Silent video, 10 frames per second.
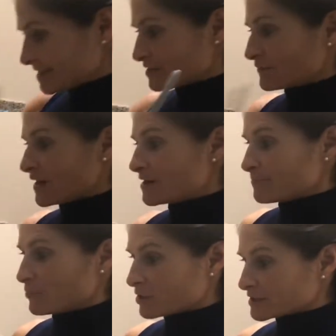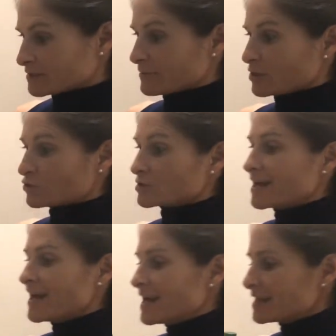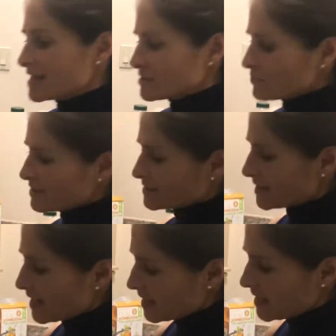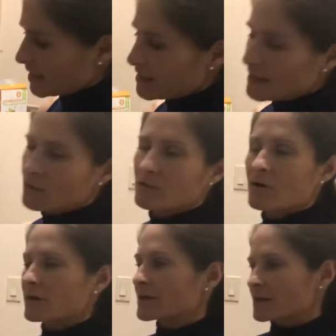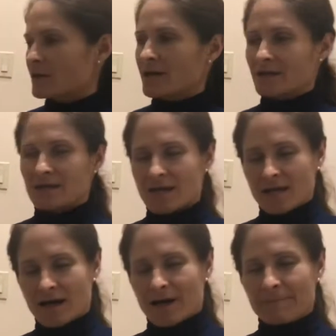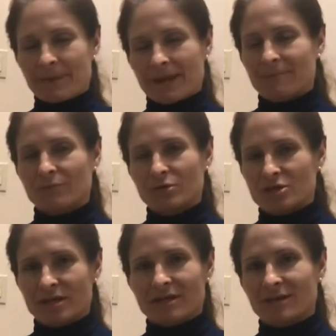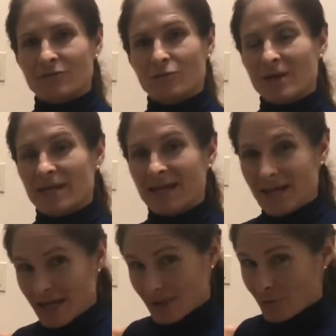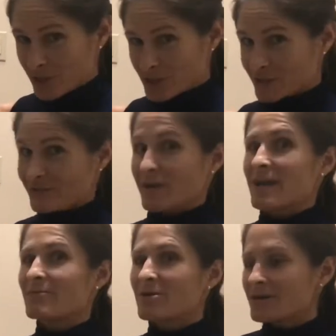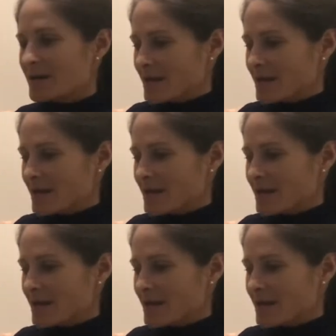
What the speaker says: is very important because this will stay a little longer than the kombucha that we just flavored.